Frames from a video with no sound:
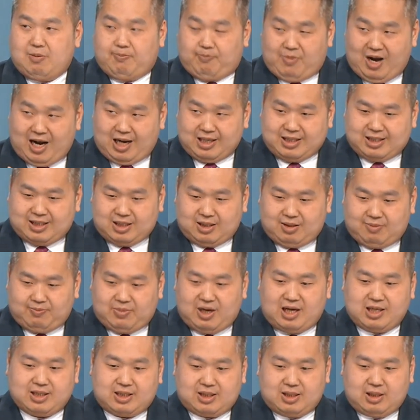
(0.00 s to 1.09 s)
But
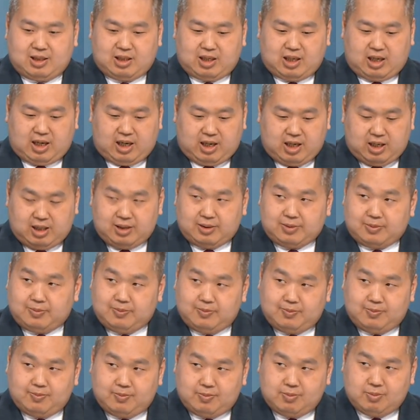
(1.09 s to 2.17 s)
but but she
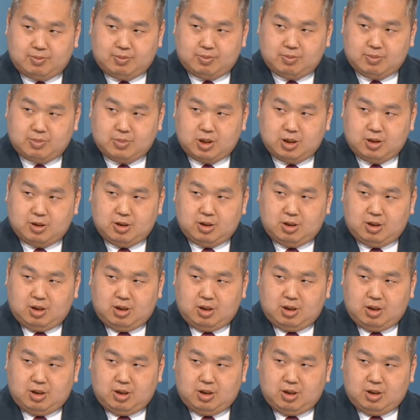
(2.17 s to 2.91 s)
enjoys the support